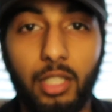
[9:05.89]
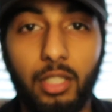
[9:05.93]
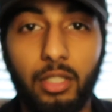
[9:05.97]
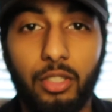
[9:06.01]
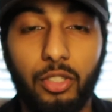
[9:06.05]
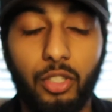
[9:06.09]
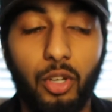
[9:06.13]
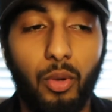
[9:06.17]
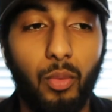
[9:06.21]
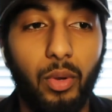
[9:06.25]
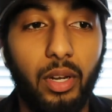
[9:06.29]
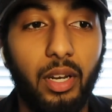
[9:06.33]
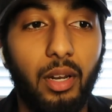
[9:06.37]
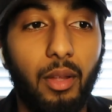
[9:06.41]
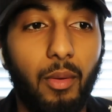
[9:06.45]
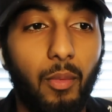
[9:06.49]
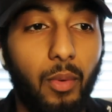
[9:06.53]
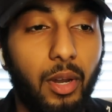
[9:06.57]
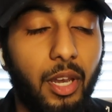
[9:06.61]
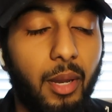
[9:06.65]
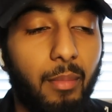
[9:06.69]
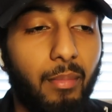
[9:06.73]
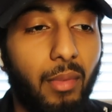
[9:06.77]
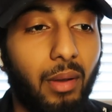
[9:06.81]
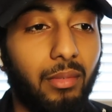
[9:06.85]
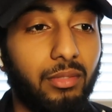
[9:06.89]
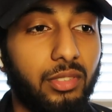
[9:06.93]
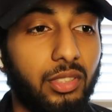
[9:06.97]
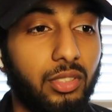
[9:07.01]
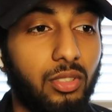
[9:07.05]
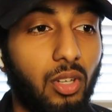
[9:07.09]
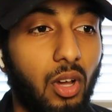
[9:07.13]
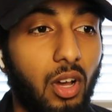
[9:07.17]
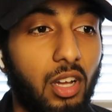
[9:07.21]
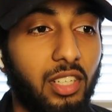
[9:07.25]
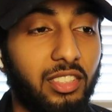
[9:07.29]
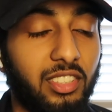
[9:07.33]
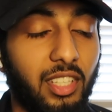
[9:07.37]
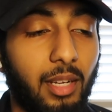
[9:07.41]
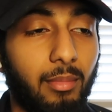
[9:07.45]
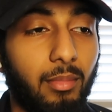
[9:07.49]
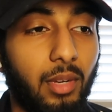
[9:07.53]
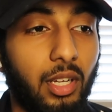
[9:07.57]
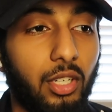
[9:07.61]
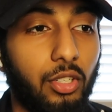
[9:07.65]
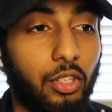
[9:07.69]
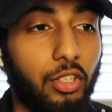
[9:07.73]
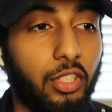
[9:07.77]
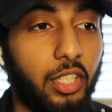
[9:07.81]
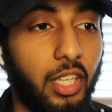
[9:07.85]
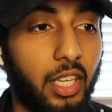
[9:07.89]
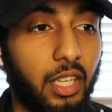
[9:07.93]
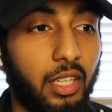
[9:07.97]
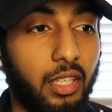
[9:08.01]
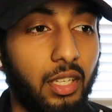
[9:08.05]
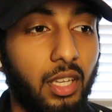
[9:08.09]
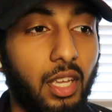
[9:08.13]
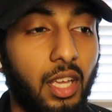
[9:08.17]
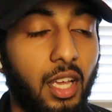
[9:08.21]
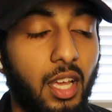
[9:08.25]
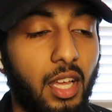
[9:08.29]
When the month starts, I'm like, okay,